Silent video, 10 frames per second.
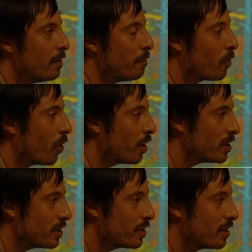and to
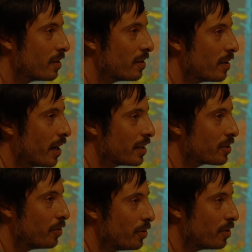feed different models
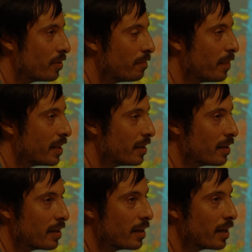with the data.
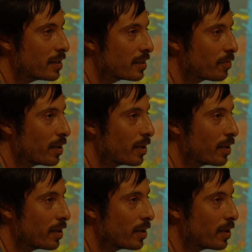But new